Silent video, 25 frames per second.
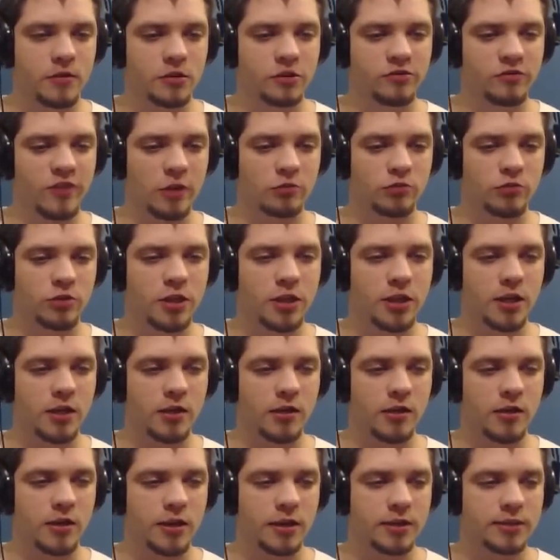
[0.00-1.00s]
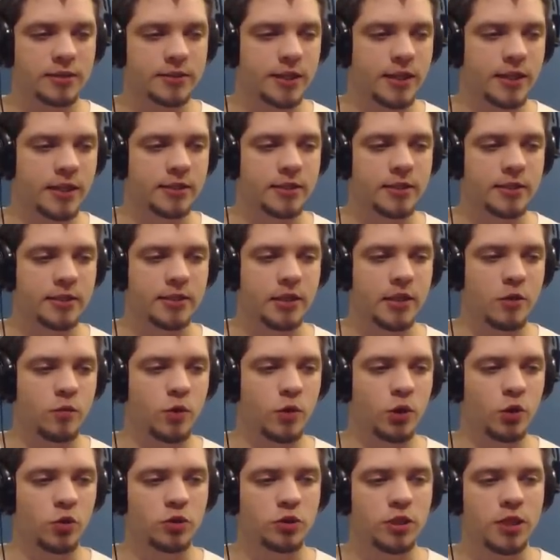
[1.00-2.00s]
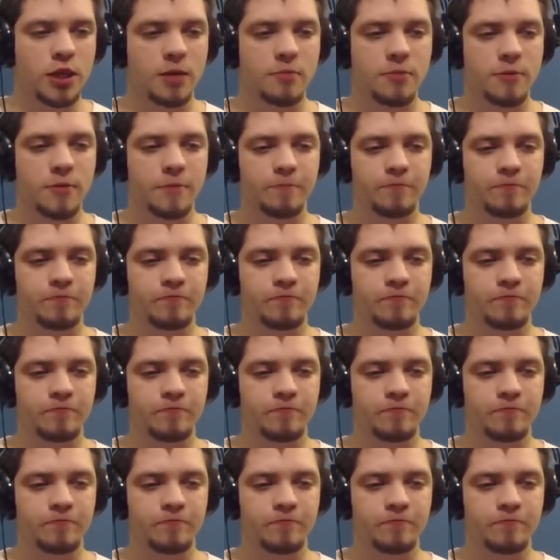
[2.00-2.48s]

Ground kill. Excellent. Now we loot him.